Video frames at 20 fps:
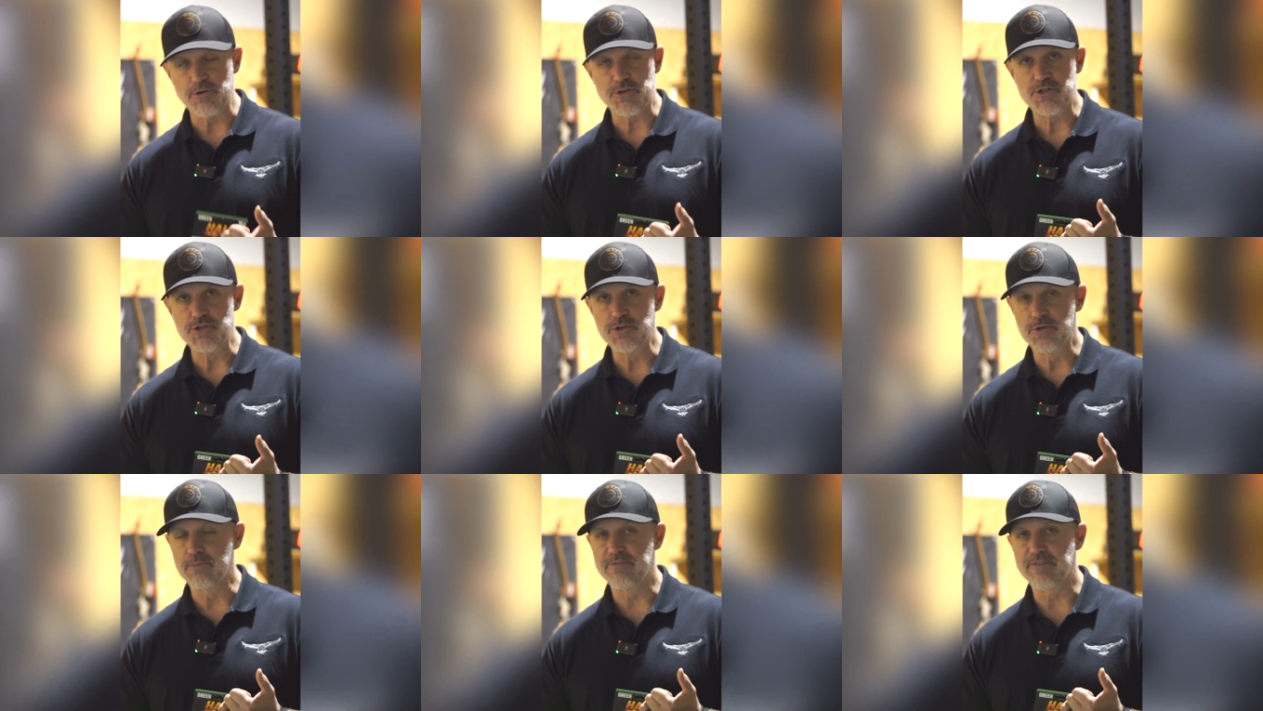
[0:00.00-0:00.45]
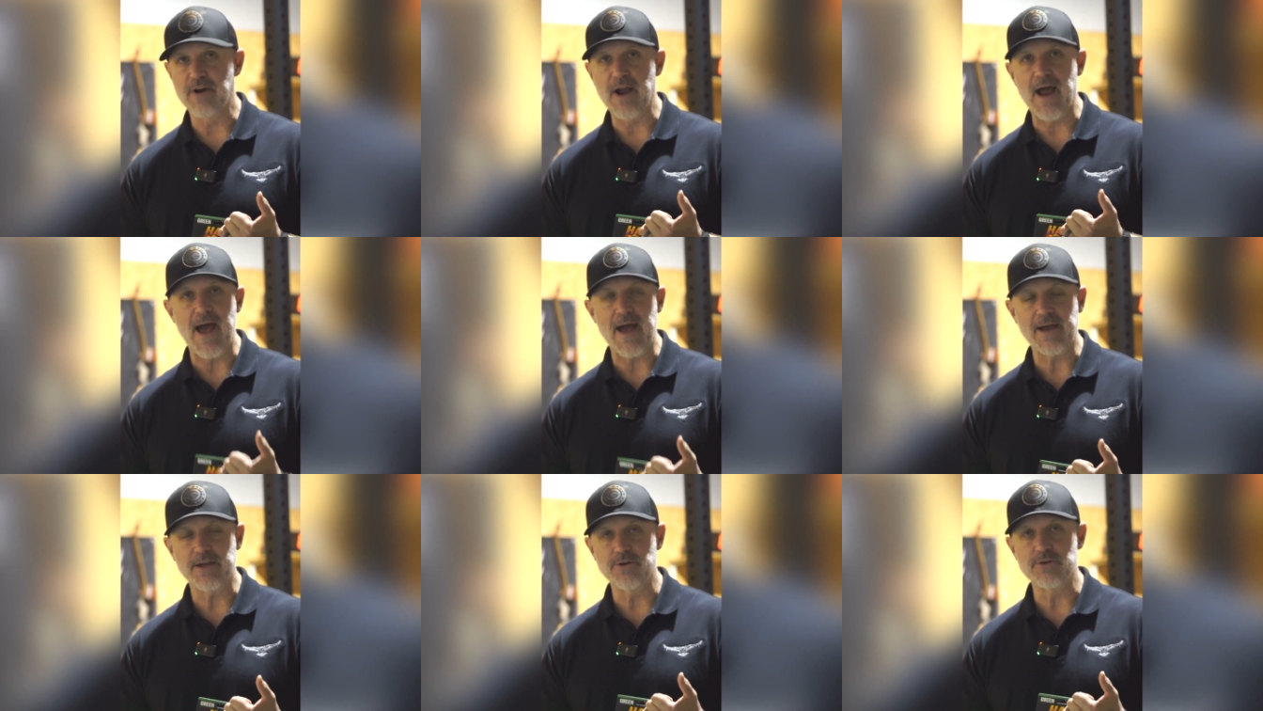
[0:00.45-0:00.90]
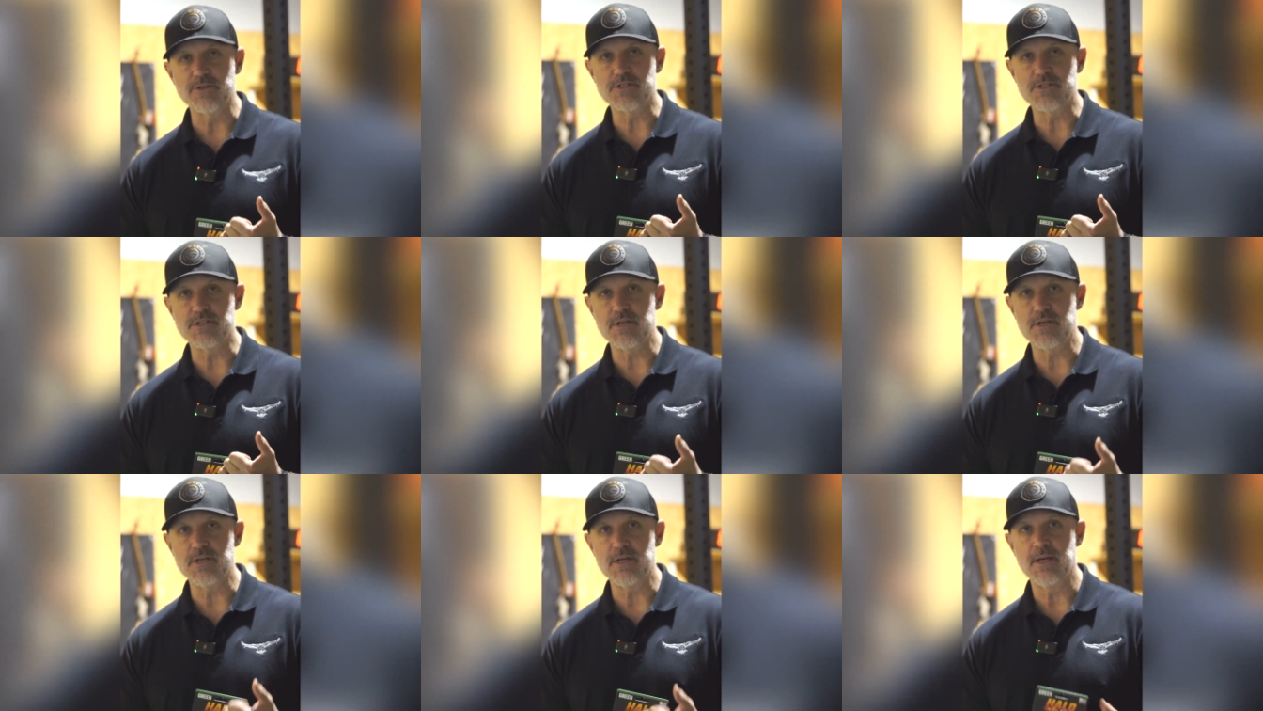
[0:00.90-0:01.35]
shoot them for
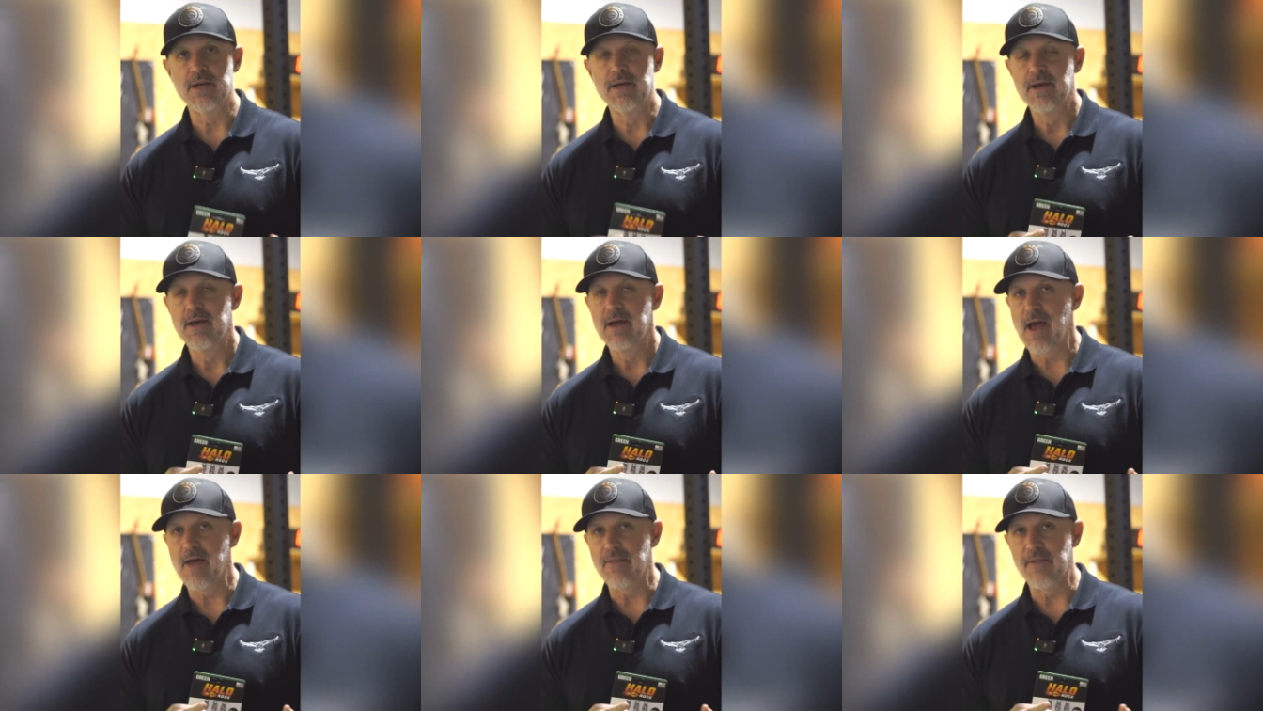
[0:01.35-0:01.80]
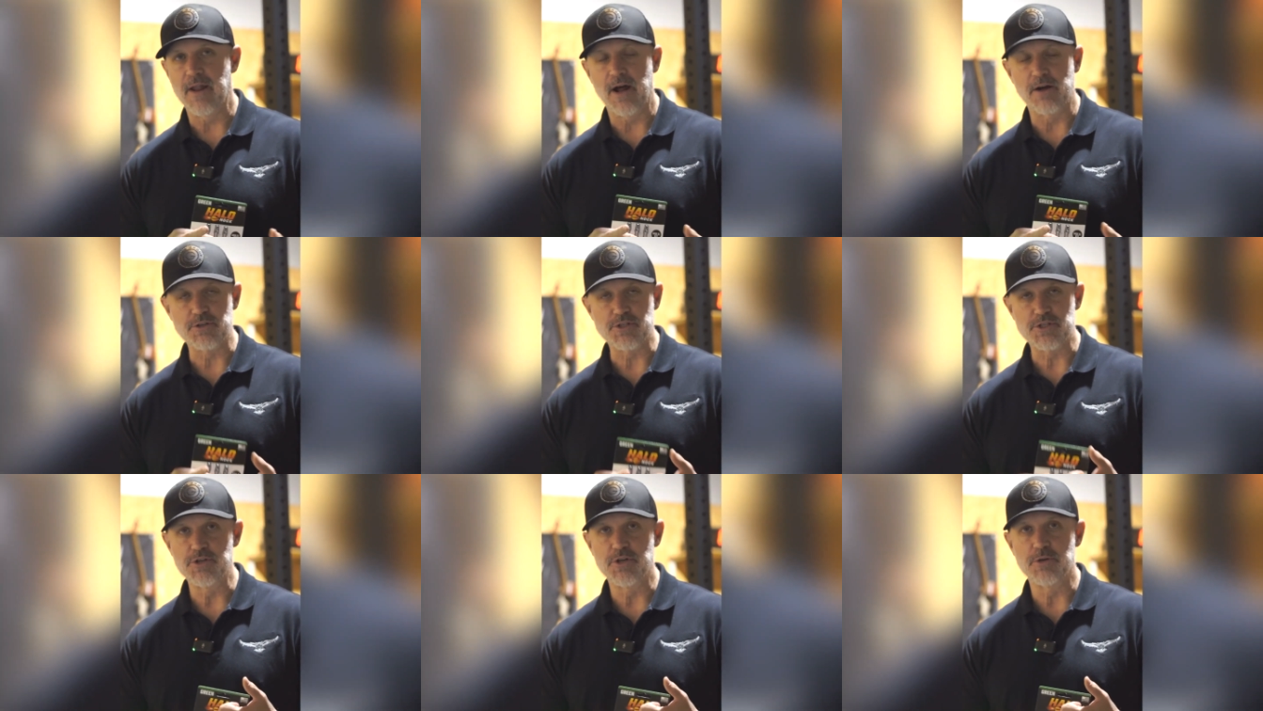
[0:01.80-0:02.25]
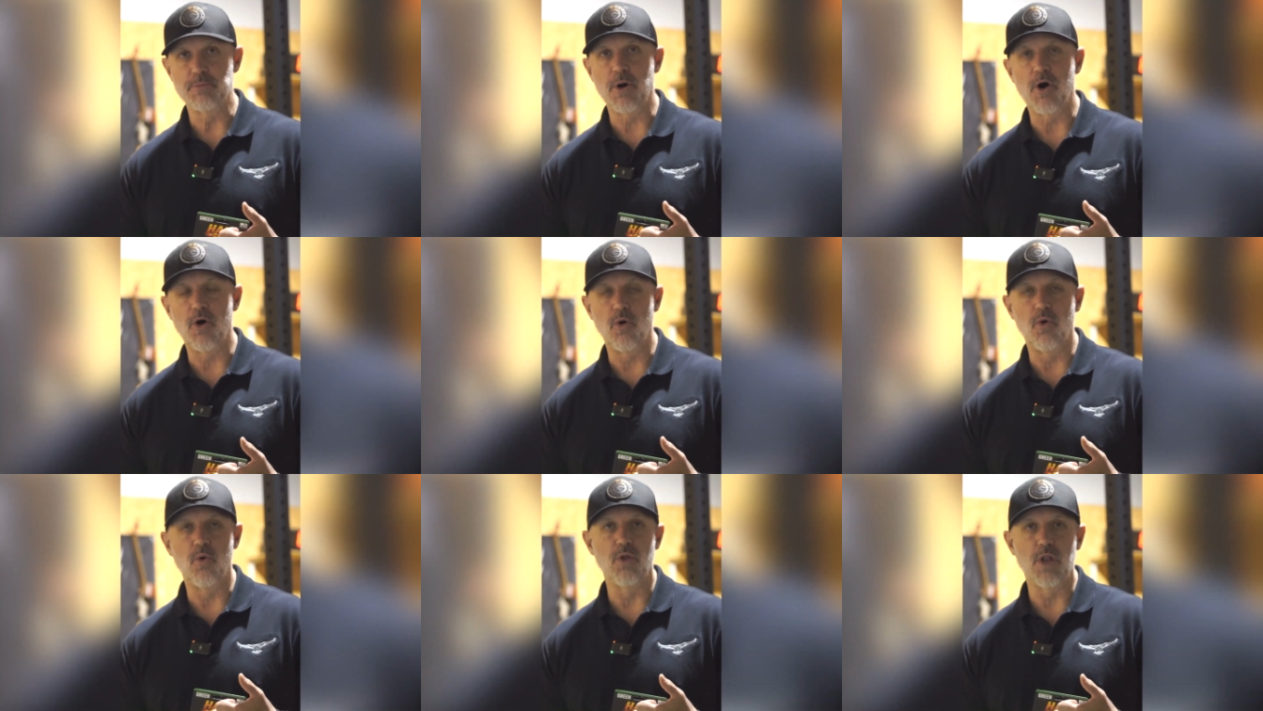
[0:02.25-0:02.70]
accuracy, and then I'll shoot them a
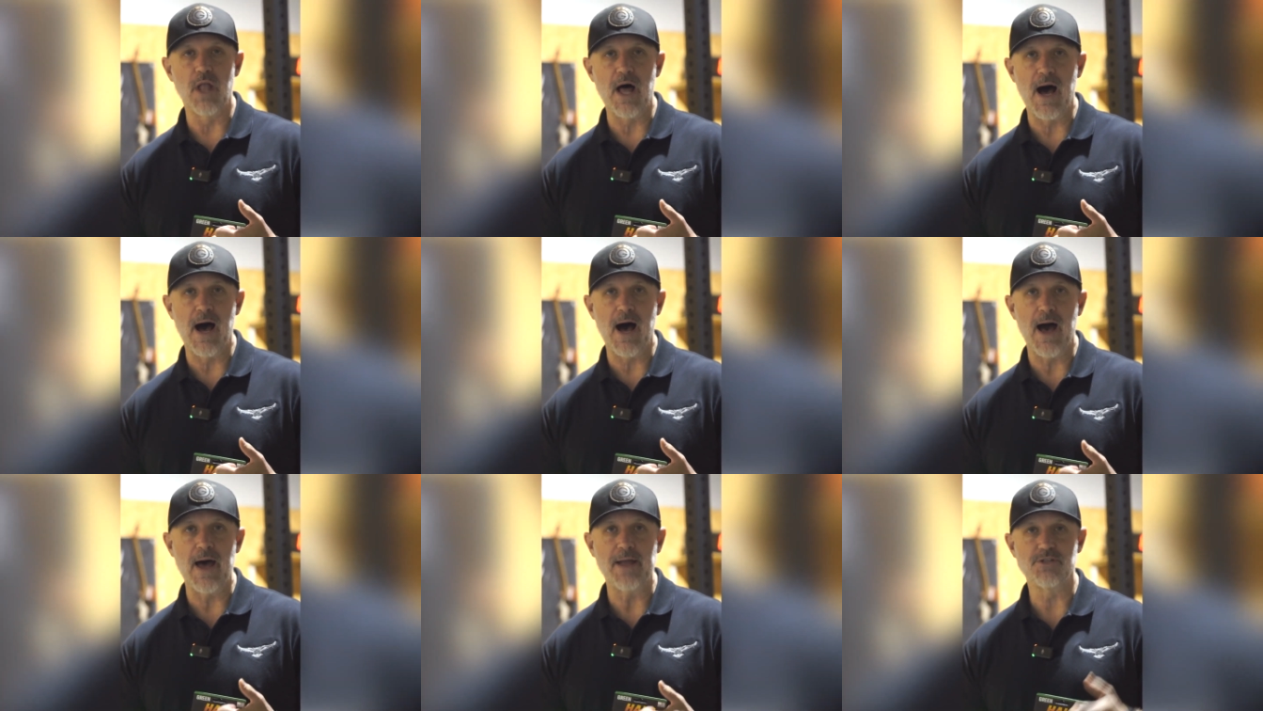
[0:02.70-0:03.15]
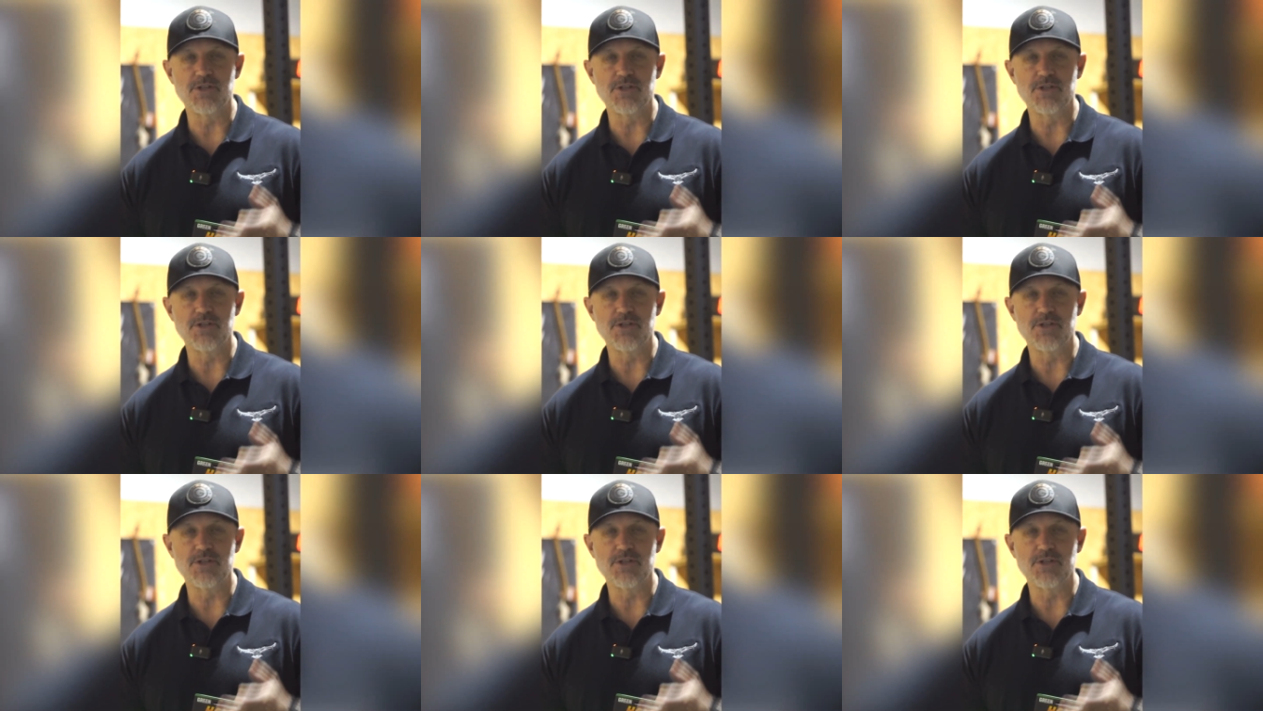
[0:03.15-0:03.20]
whole lot,